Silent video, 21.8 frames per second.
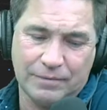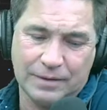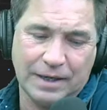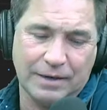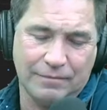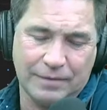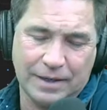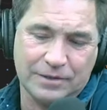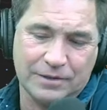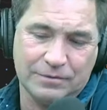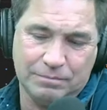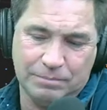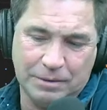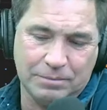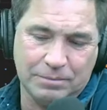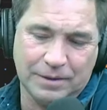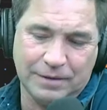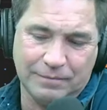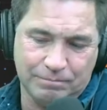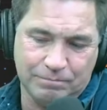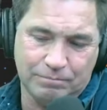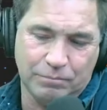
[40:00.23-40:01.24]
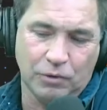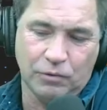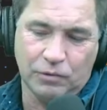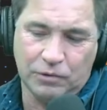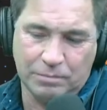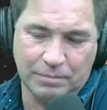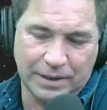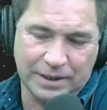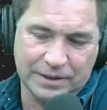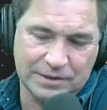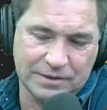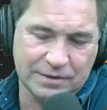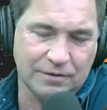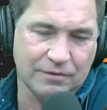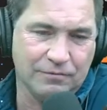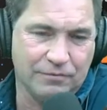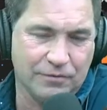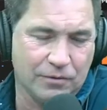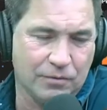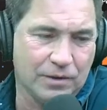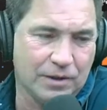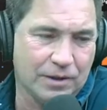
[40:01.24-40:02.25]
I have actually, people have both my cell
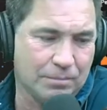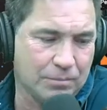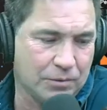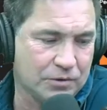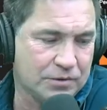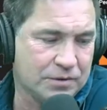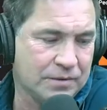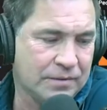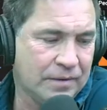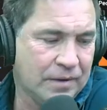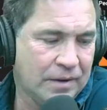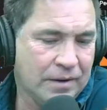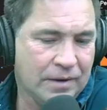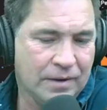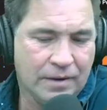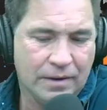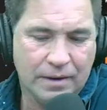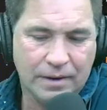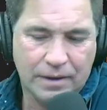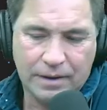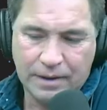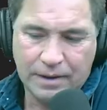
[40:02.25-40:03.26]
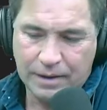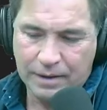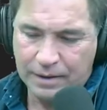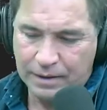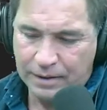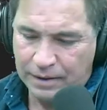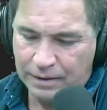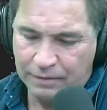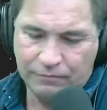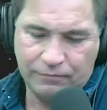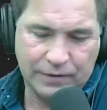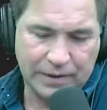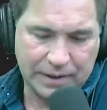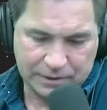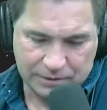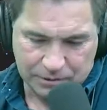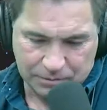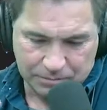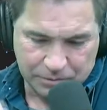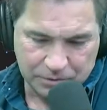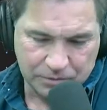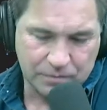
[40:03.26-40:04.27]
phone numbers. Uh, in fact,
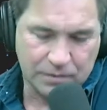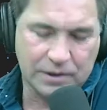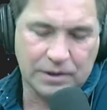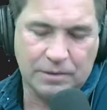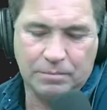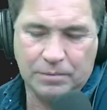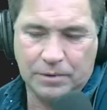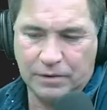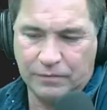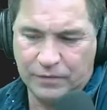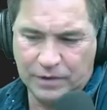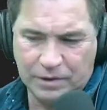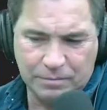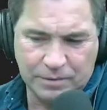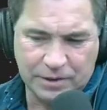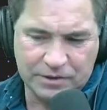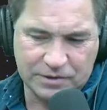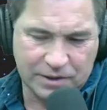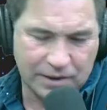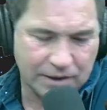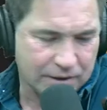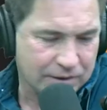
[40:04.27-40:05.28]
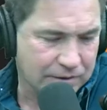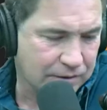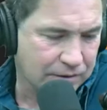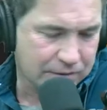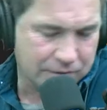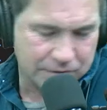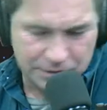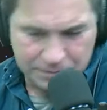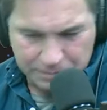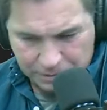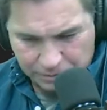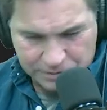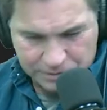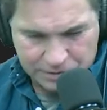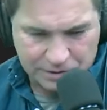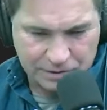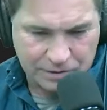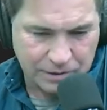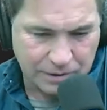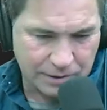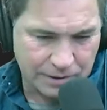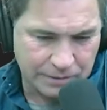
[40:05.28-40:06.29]
I'll put one up here. If anybody's got a call, if somebody wants to
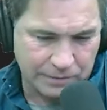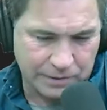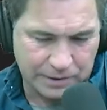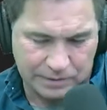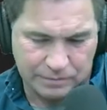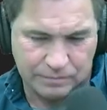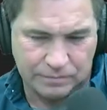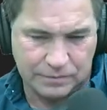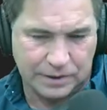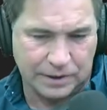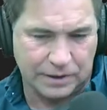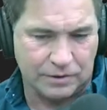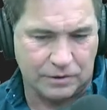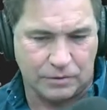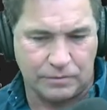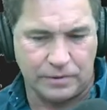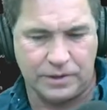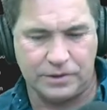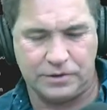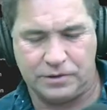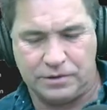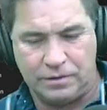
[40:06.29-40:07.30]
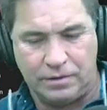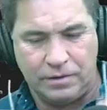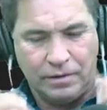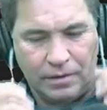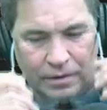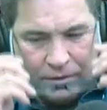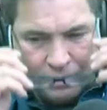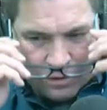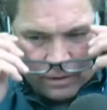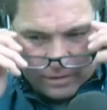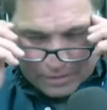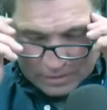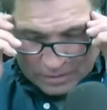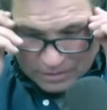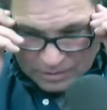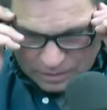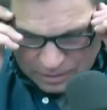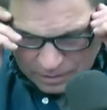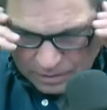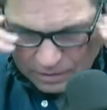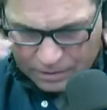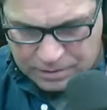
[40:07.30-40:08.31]
call in, we can take a question.
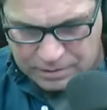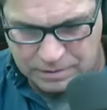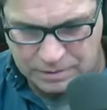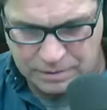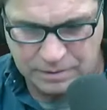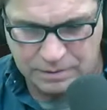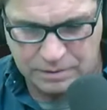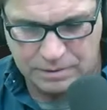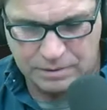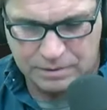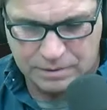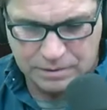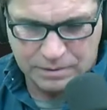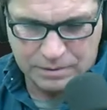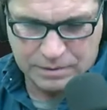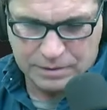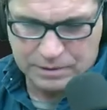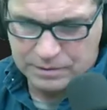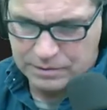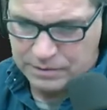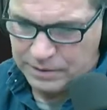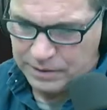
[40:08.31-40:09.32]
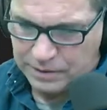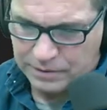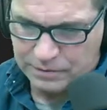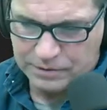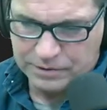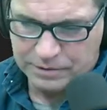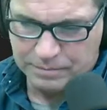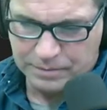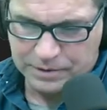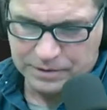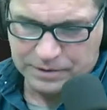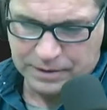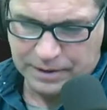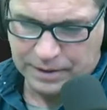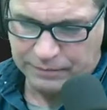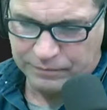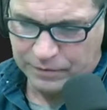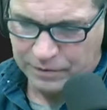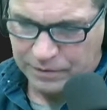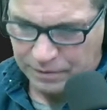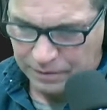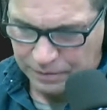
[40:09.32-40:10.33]
Uh, let's see now. Somebody's going to
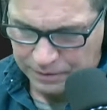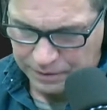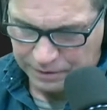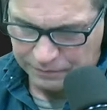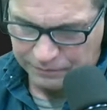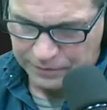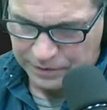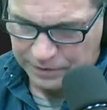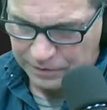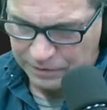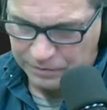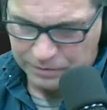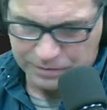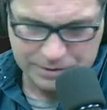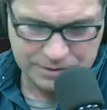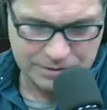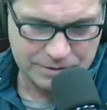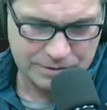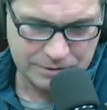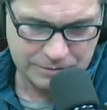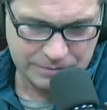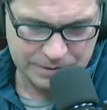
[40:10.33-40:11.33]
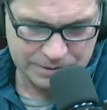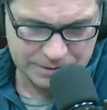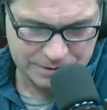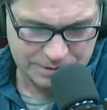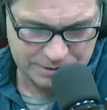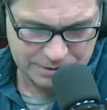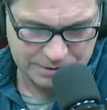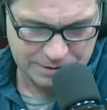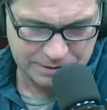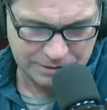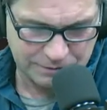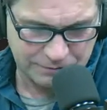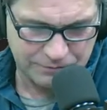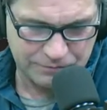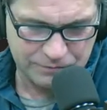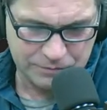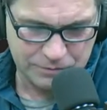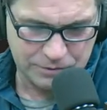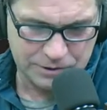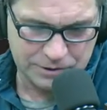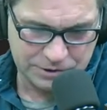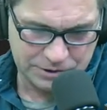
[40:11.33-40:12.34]
have to call in if I do this, otherwise it's going to look
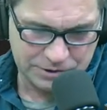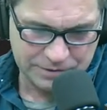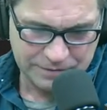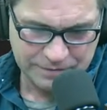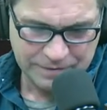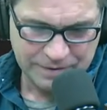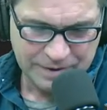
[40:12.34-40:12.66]
foolish.